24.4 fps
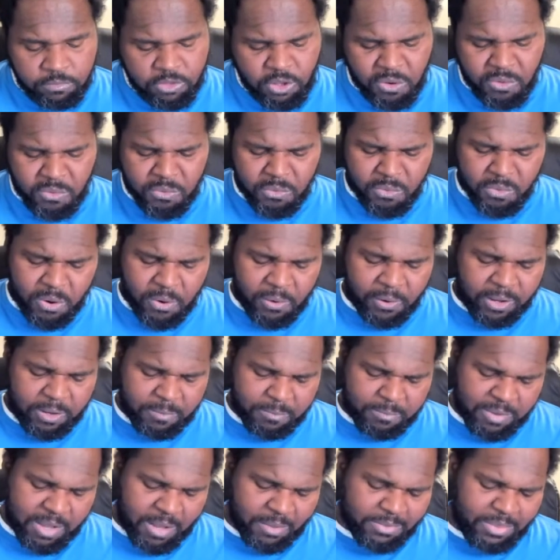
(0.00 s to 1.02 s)
Don't worry
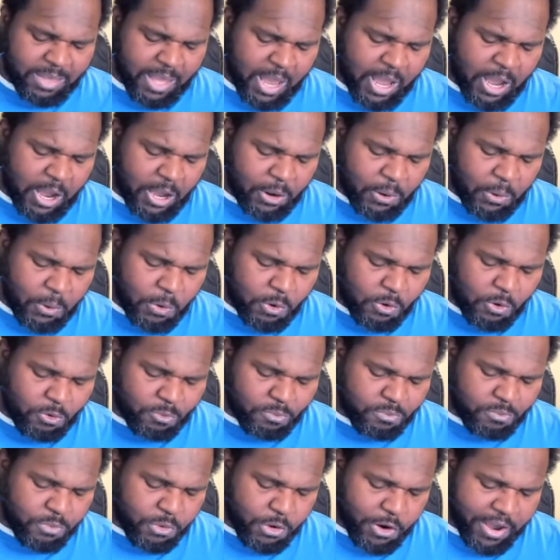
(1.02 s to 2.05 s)
about that,
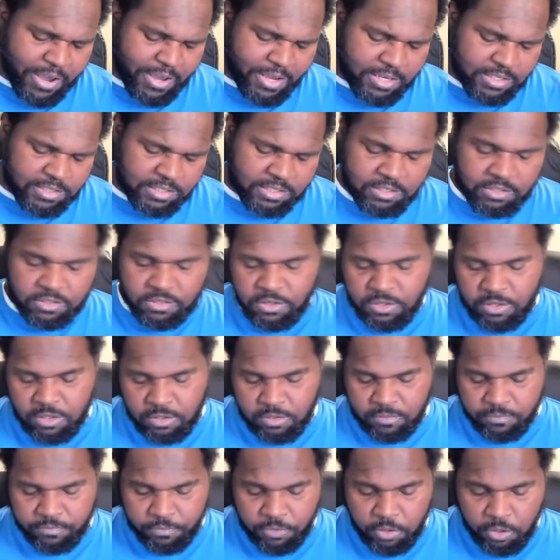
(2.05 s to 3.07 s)
old brace,
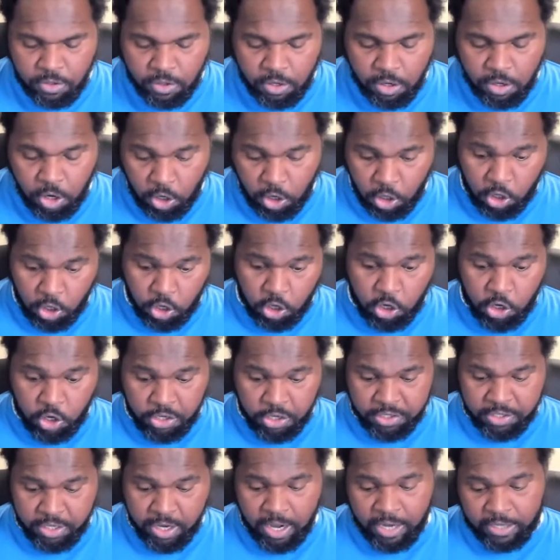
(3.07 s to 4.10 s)
her
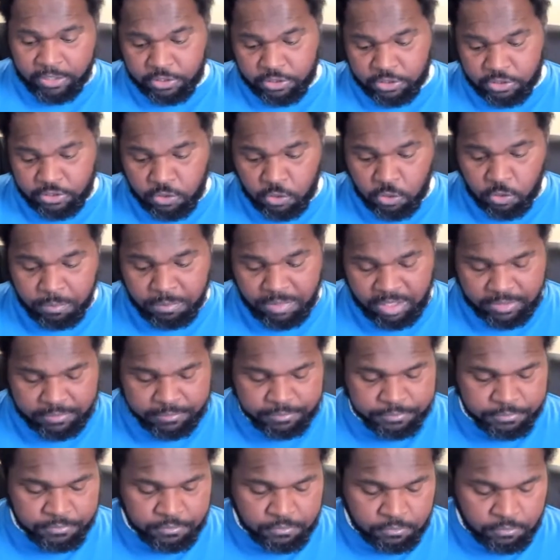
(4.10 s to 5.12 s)
doctor told
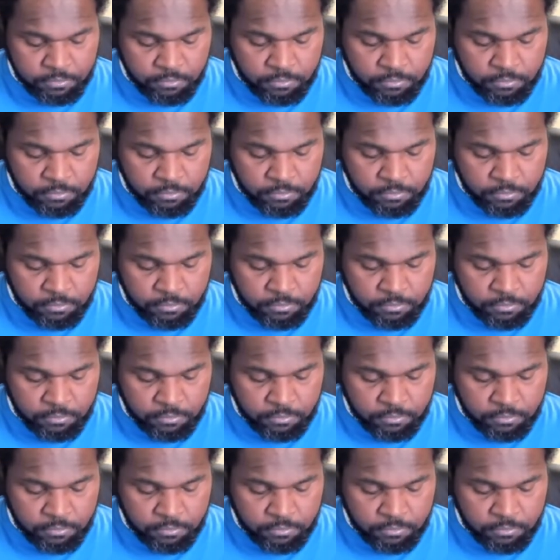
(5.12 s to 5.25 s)
me.